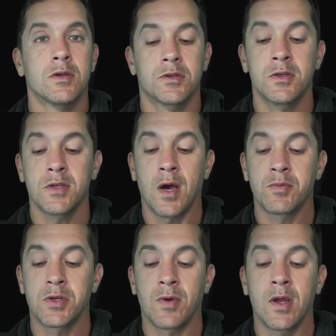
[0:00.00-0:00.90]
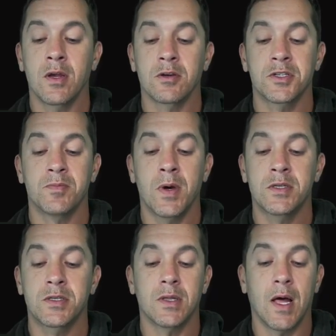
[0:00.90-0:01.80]
So this option right here,
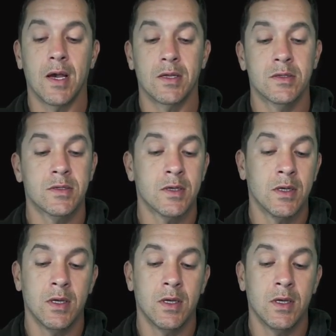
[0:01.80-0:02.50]
smudged lines,